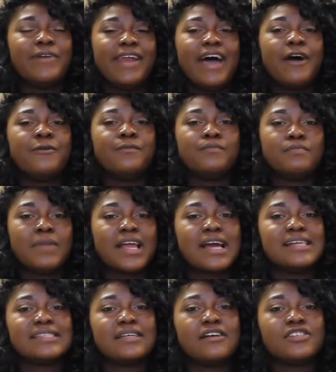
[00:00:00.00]
out, my
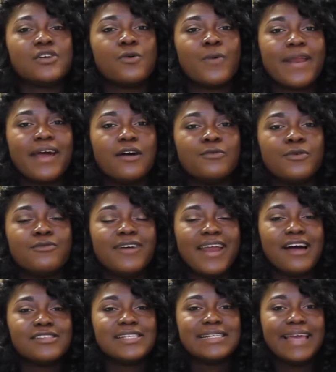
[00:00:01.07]
cousin also went out, we went
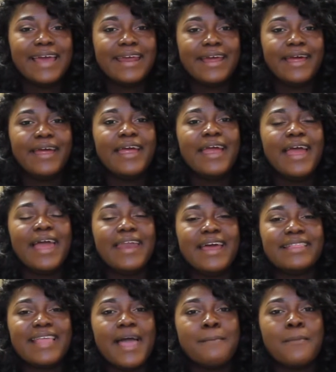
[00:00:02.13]
out together. And
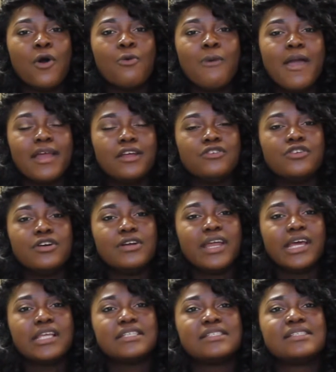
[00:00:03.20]
at that moment, you know,
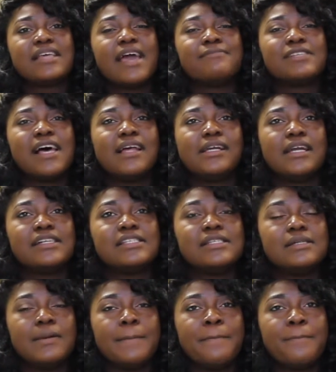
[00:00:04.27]
they just kept telling us
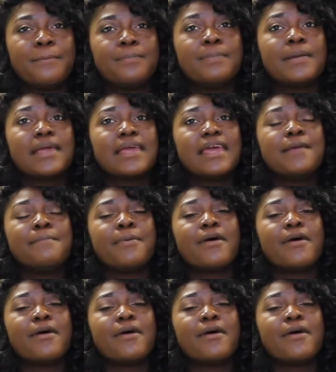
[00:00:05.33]
to keep